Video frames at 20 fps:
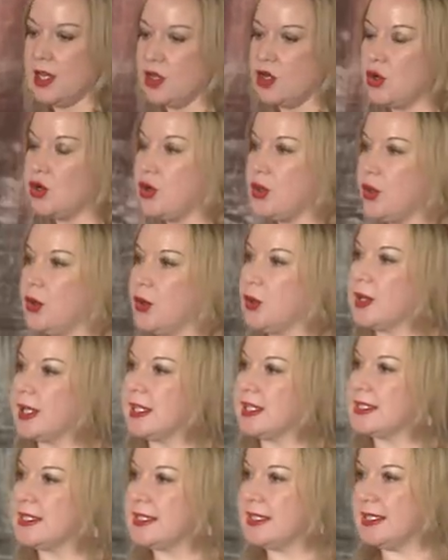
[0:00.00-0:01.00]

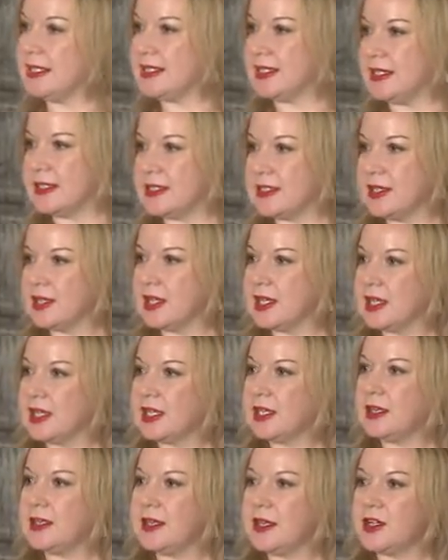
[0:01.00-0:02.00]
Goal-orientated.
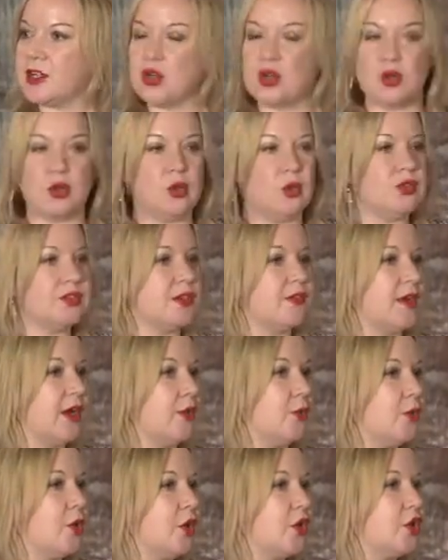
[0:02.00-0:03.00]
Clear goals
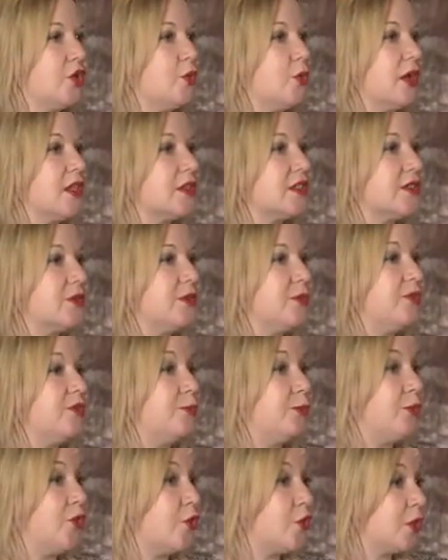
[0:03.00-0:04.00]
around what you want to
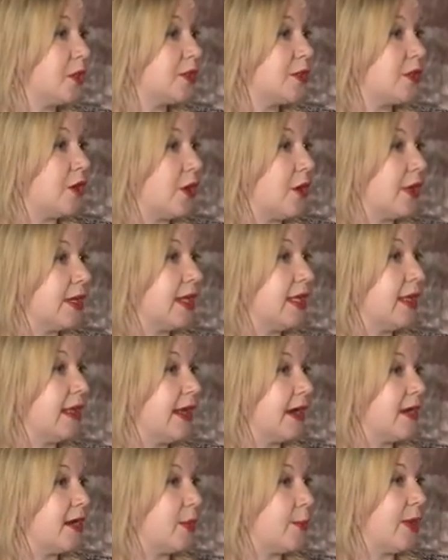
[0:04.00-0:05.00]
focus on,
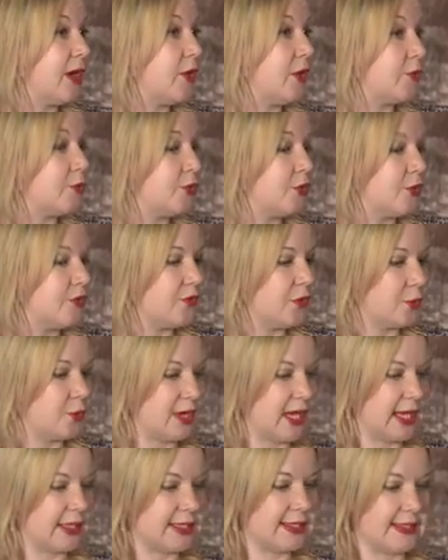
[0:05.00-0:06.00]
learn about, improve your
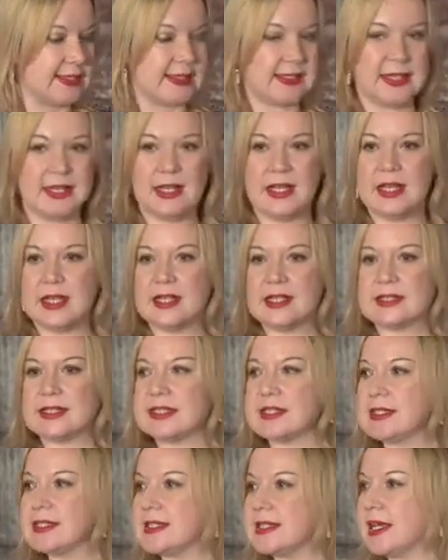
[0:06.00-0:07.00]
practices.
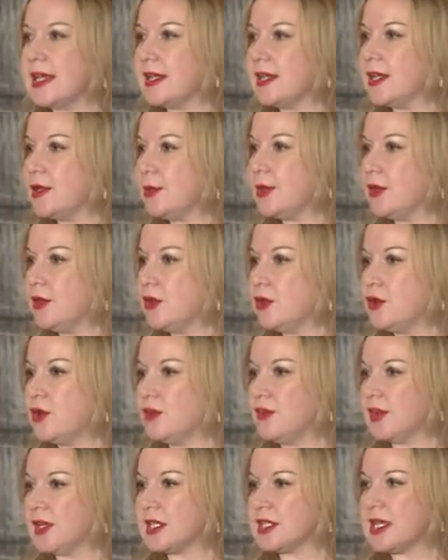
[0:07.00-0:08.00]
Sustainable
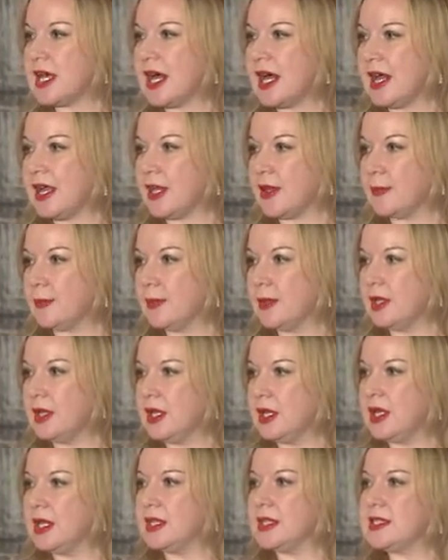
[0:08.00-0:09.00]
over time.
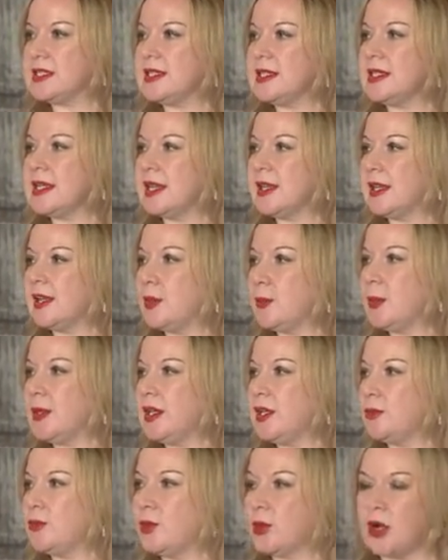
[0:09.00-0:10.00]
The
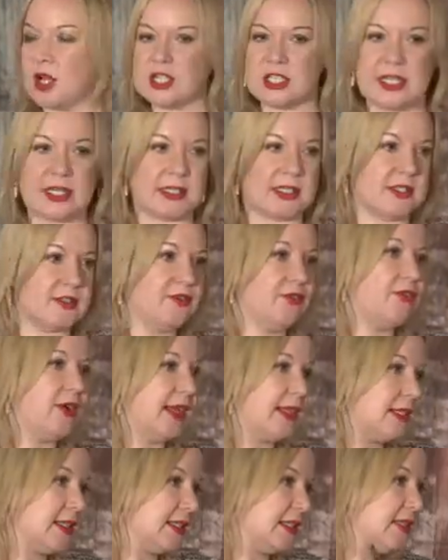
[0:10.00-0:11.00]
TLLP project is
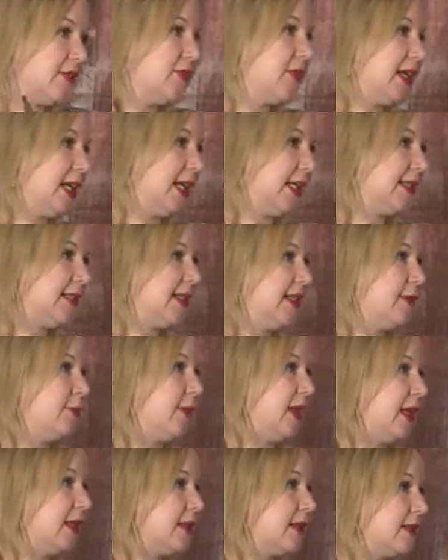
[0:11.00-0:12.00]
funded for 18
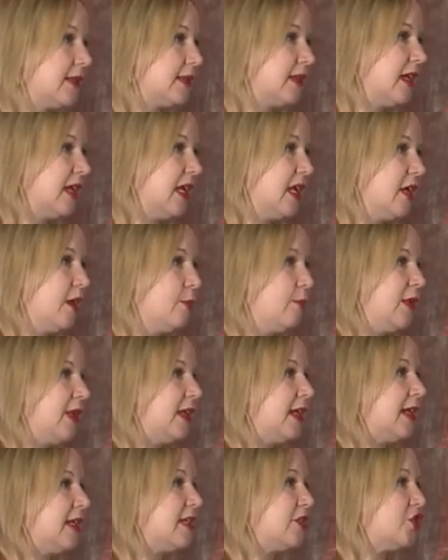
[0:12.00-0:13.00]
months, but
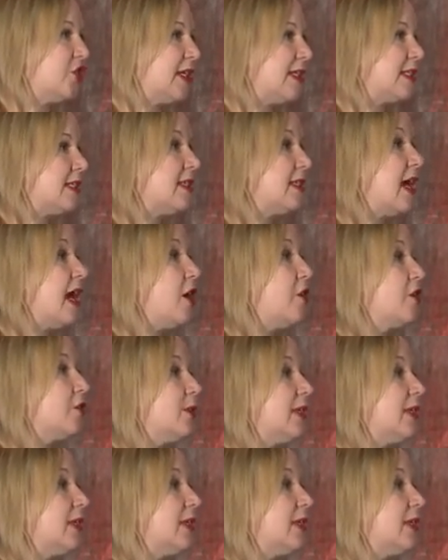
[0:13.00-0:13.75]
the interest is how do